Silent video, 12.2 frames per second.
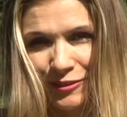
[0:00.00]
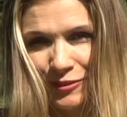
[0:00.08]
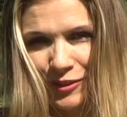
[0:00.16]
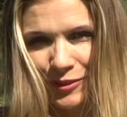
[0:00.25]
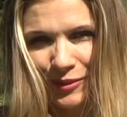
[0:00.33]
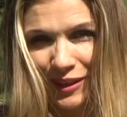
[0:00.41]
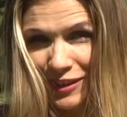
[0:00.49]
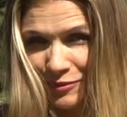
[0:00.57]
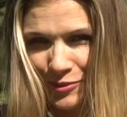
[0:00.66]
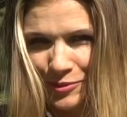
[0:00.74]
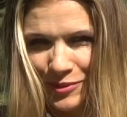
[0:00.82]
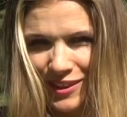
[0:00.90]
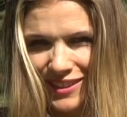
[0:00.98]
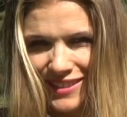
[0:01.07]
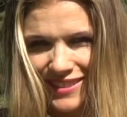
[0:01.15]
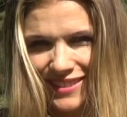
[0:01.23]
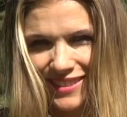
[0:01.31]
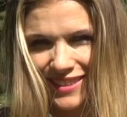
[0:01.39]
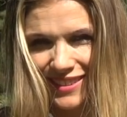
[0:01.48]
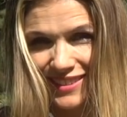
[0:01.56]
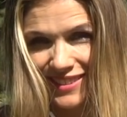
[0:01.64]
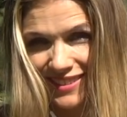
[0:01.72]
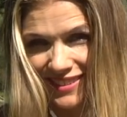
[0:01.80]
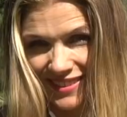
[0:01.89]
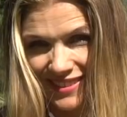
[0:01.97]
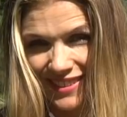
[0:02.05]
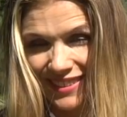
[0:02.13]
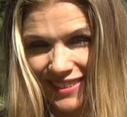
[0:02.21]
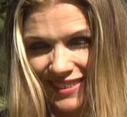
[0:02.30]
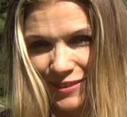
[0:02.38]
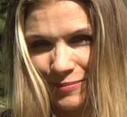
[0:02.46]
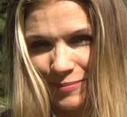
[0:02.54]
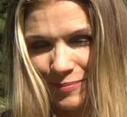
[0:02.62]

for quite a few years still.